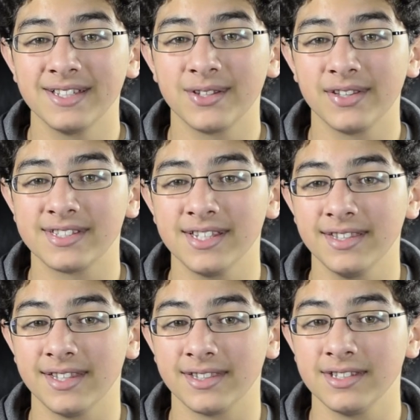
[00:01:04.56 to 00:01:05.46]
so they
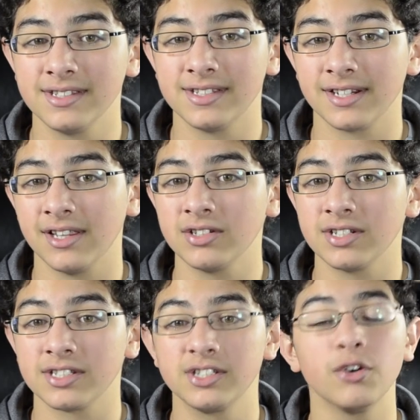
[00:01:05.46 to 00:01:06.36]
said that this technology
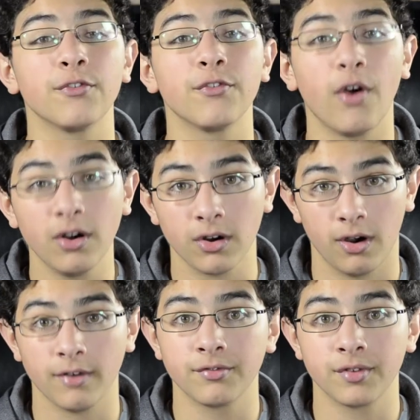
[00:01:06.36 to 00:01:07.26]
is still far
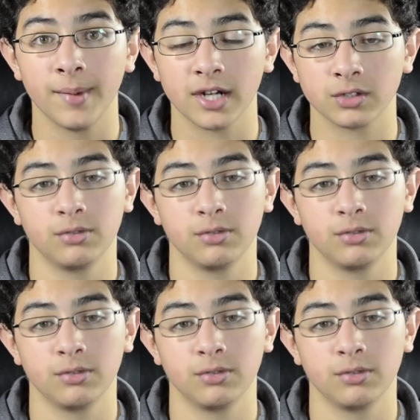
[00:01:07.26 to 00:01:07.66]
off from actual